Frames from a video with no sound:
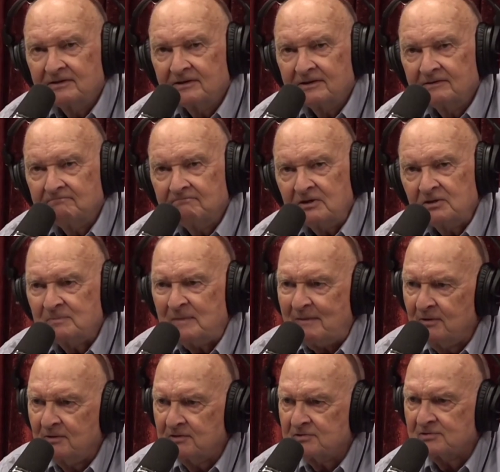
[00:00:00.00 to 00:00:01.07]
these people were
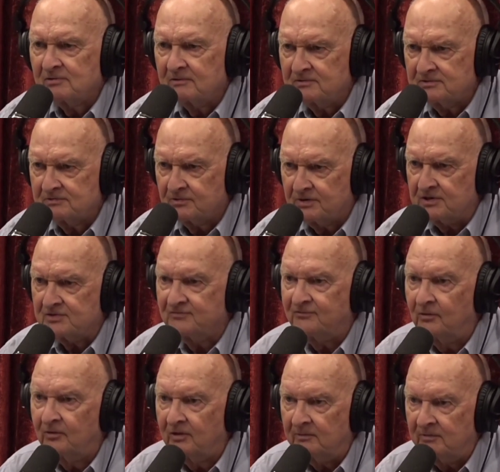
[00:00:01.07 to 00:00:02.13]
just sort of
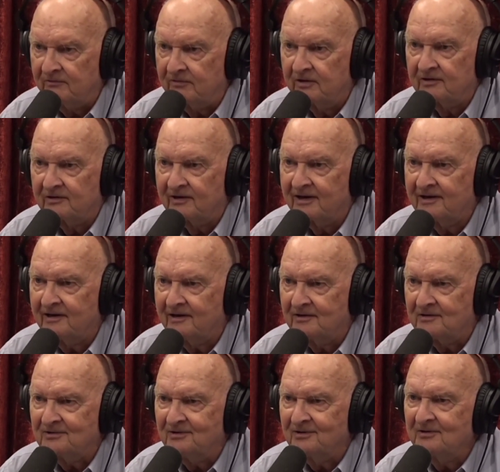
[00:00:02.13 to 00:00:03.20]
transformed for their eyes.
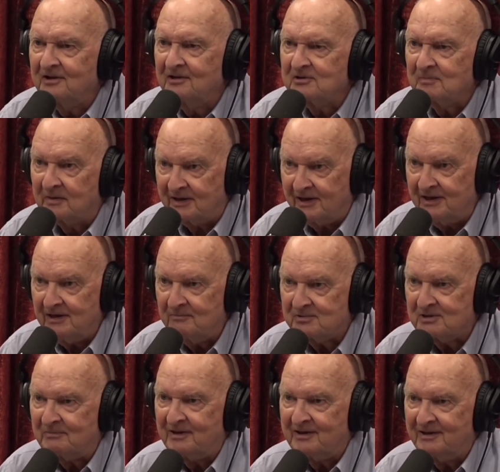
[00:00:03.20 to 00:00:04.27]
You know, they just became
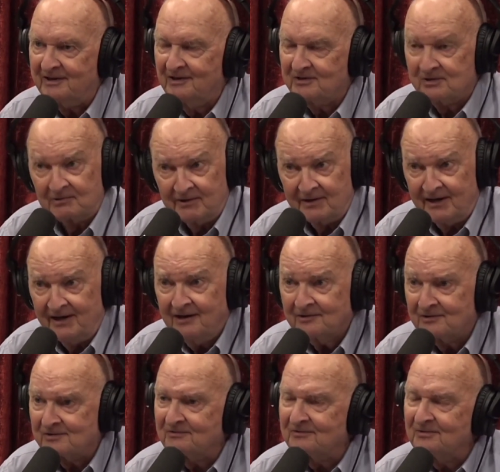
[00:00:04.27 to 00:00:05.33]
somebody else. They're great actors, of course.